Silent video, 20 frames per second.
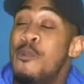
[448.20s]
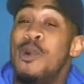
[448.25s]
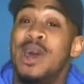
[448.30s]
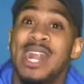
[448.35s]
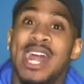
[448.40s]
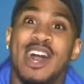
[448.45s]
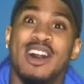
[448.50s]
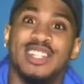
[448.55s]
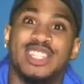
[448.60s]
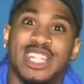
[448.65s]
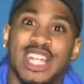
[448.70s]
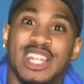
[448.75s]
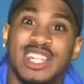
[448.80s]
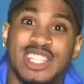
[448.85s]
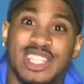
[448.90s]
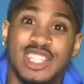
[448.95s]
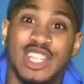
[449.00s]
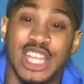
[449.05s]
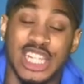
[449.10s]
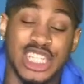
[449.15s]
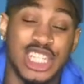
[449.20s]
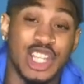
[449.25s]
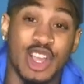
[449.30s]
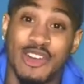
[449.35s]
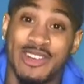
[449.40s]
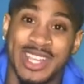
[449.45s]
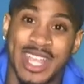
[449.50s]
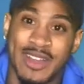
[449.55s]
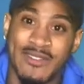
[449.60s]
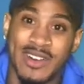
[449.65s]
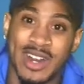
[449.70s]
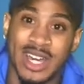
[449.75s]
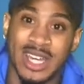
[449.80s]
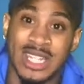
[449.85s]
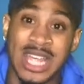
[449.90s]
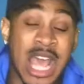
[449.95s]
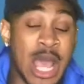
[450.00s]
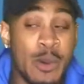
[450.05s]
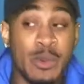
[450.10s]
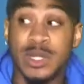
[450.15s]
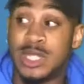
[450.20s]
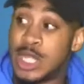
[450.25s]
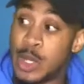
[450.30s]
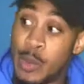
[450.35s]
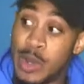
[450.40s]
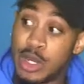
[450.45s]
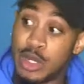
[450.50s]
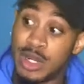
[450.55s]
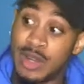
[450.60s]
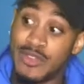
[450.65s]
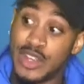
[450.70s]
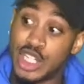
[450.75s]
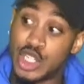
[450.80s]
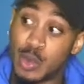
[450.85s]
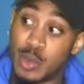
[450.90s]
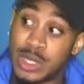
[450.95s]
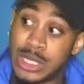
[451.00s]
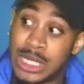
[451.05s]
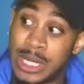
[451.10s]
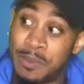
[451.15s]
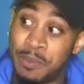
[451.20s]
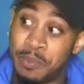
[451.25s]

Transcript: what else is, is she gonna give us? We still wait on the visuals.